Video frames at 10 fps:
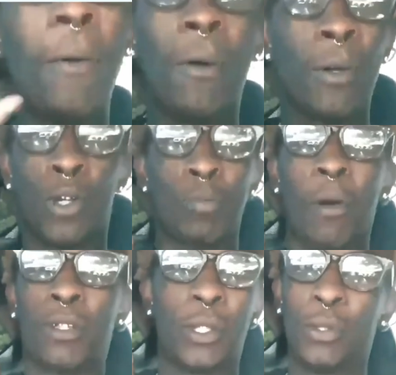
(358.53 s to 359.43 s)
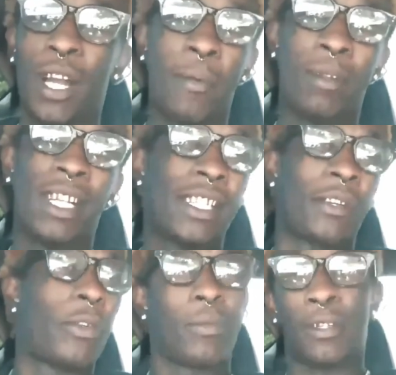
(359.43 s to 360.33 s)
very end of this video.
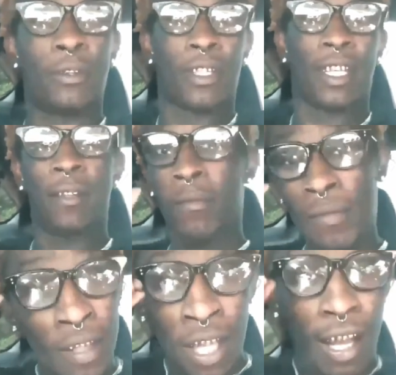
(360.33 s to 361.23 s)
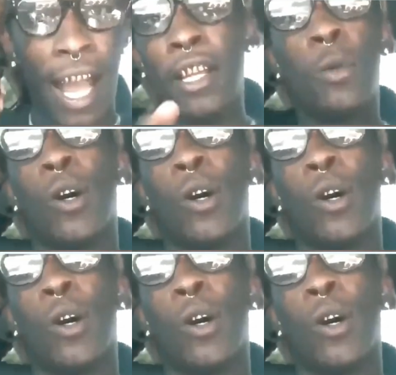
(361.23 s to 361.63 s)
Tell us in the comments below what